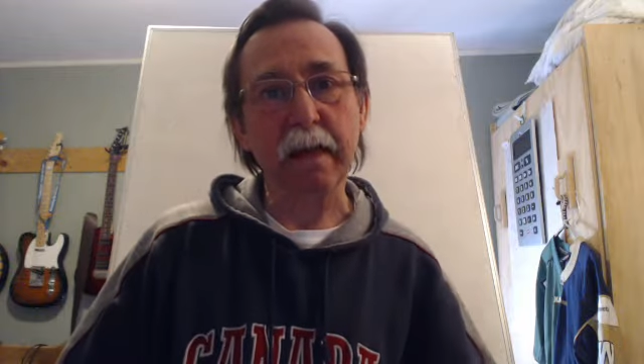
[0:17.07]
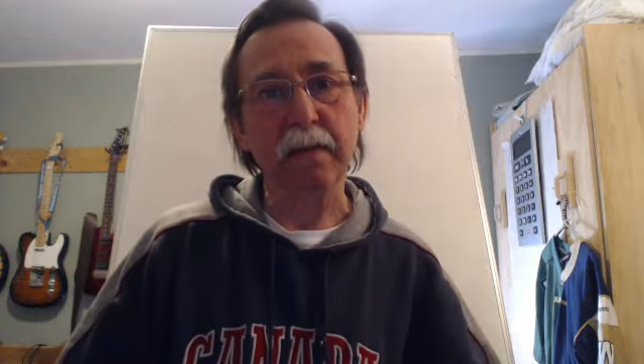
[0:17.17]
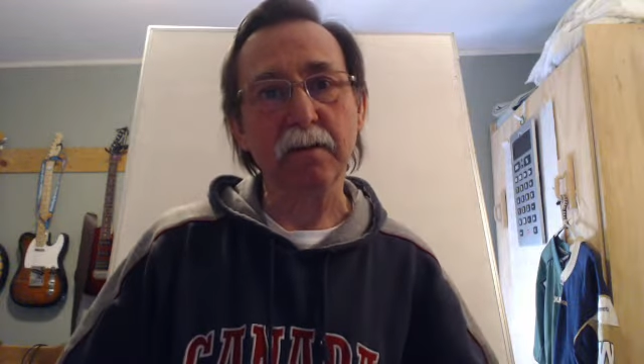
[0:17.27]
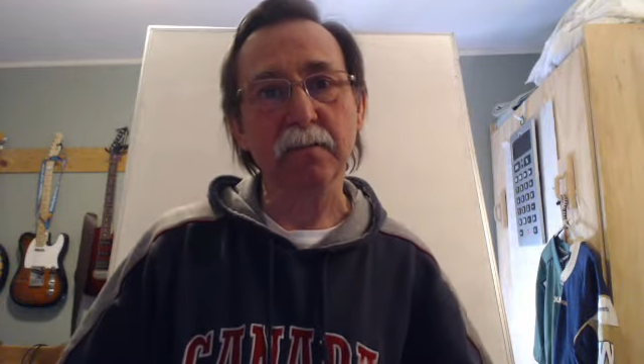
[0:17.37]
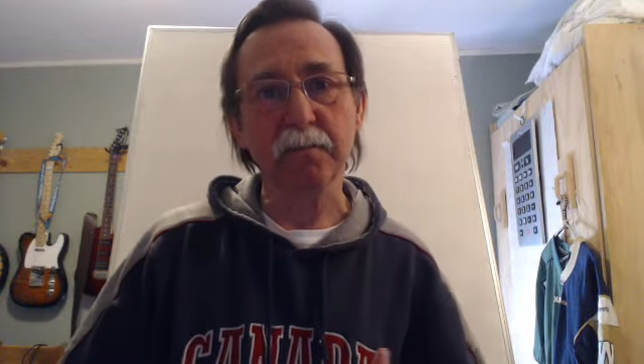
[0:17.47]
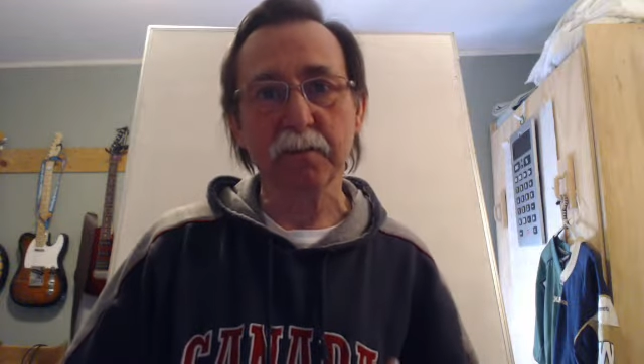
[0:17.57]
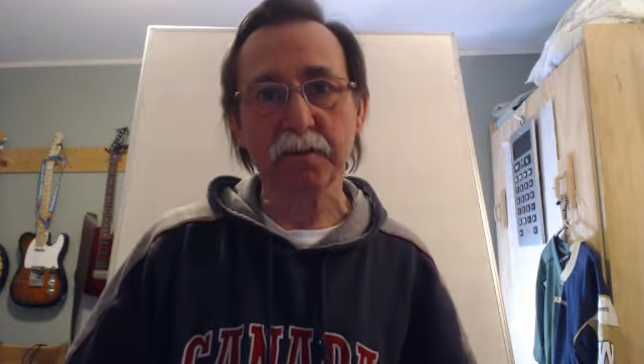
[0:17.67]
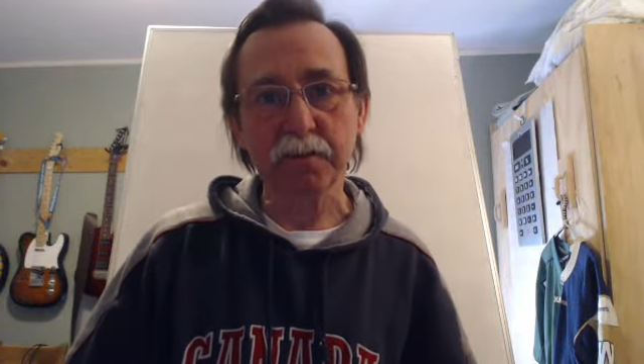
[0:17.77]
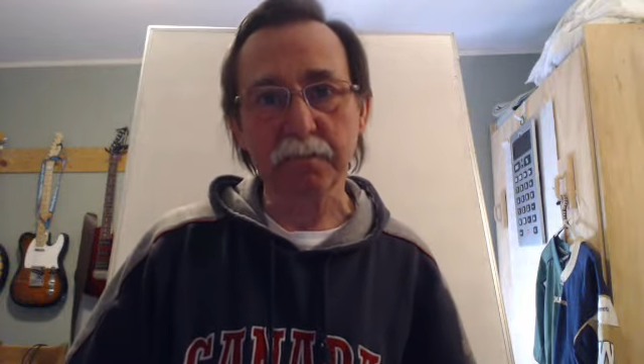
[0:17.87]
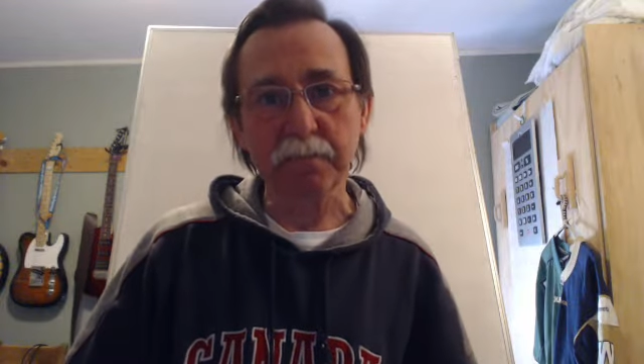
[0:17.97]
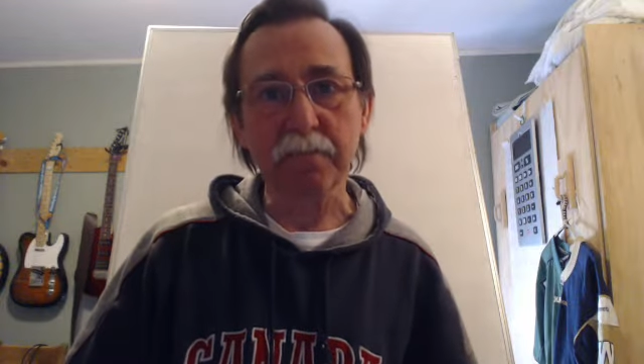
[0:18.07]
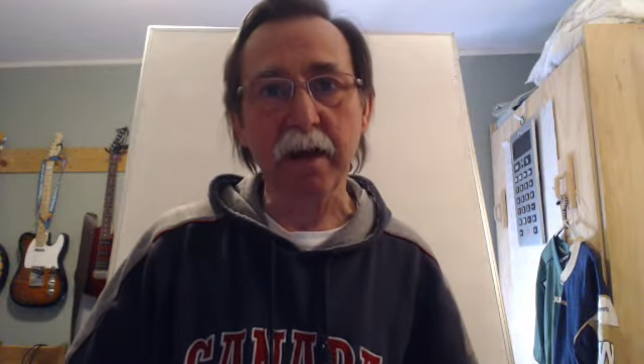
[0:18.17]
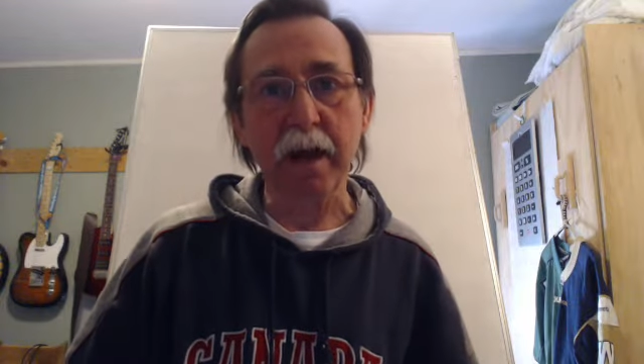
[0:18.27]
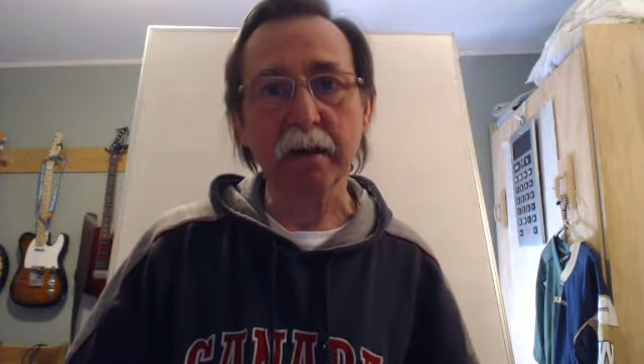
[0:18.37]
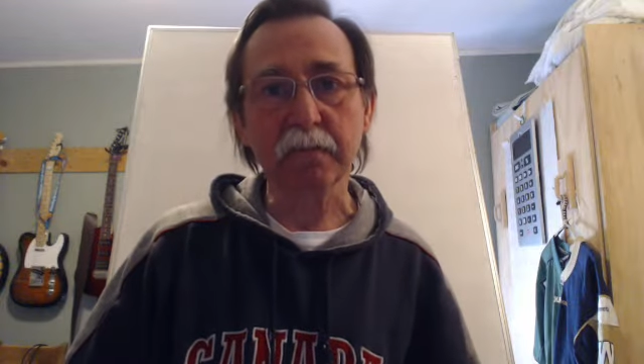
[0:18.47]
and division
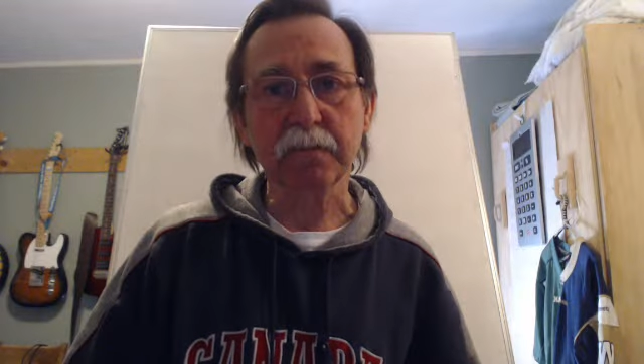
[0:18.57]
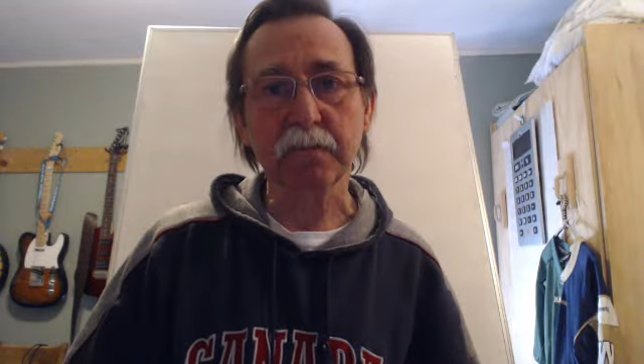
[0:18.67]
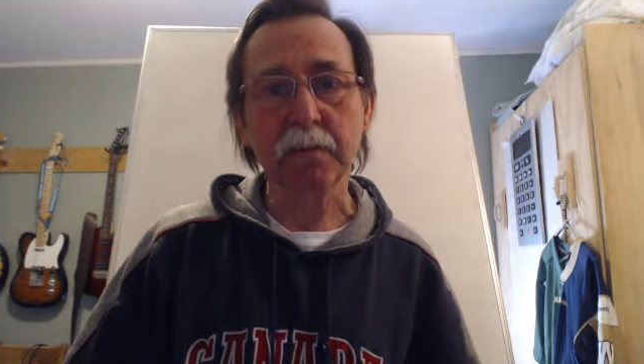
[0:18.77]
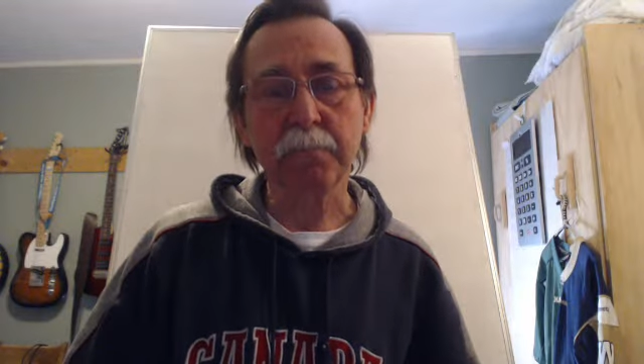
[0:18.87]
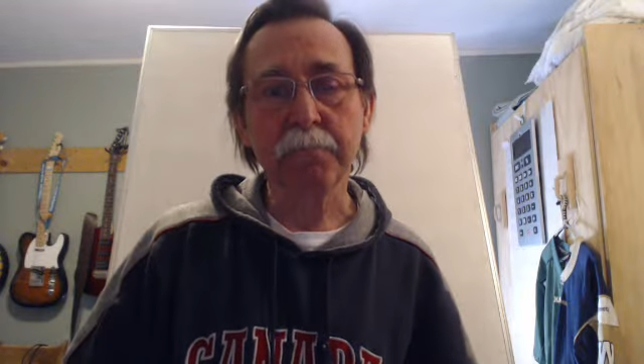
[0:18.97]
facts.